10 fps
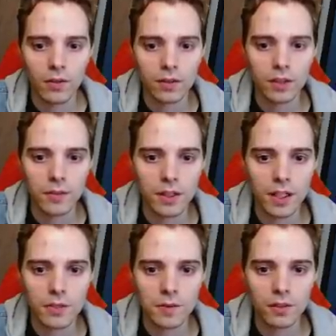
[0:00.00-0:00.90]
it's gonna be
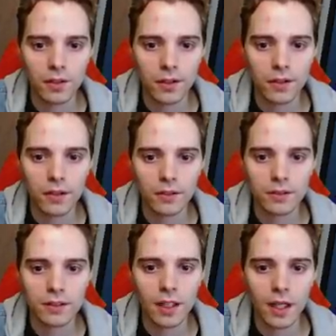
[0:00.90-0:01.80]
attachment on here on
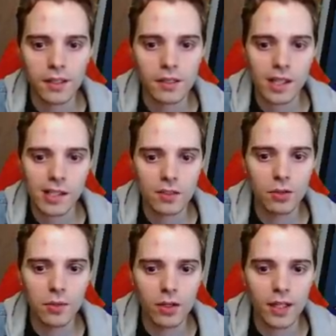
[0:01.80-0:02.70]
this guy. This guy is gonna
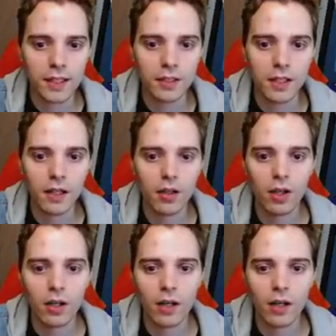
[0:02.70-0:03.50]
be our next attacker.